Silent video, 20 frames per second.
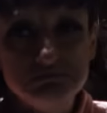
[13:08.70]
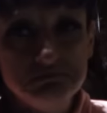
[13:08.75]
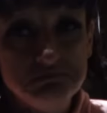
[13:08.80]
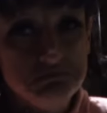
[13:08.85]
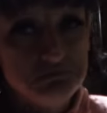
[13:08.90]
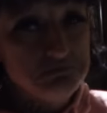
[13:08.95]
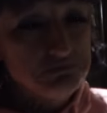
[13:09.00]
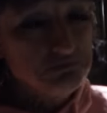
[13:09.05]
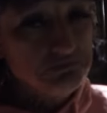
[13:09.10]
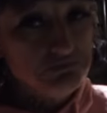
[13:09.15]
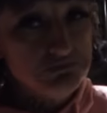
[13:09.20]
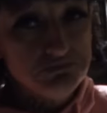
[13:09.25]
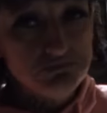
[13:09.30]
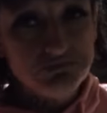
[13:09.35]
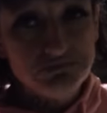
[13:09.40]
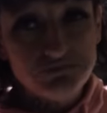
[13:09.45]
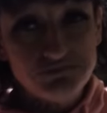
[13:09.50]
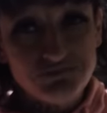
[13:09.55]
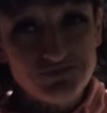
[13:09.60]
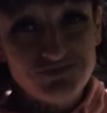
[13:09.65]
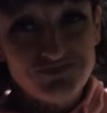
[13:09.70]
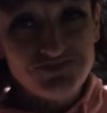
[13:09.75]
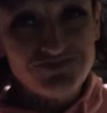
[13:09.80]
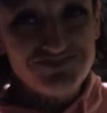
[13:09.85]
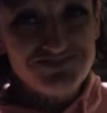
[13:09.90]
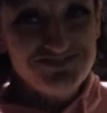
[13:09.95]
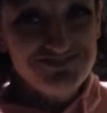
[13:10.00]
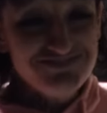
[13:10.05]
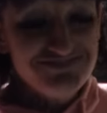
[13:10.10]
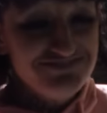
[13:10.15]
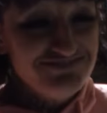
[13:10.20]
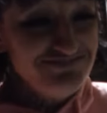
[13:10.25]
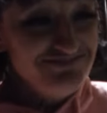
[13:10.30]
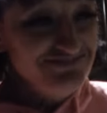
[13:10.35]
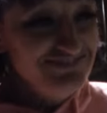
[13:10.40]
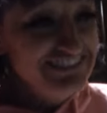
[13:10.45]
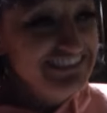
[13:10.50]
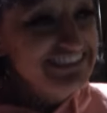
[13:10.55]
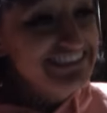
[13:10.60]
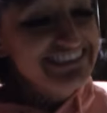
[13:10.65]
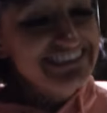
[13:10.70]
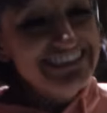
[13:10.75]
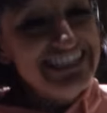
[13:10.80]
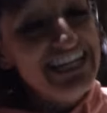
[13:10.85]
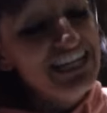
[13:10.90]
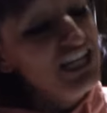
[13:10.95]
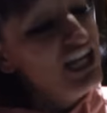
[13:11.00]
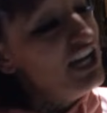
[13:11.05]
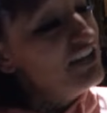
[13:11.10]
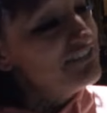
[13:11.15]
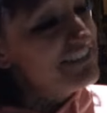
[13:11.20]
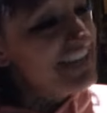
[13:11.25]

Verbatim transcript: a woman named Katie on my channel. I don't think she, I don't think I she love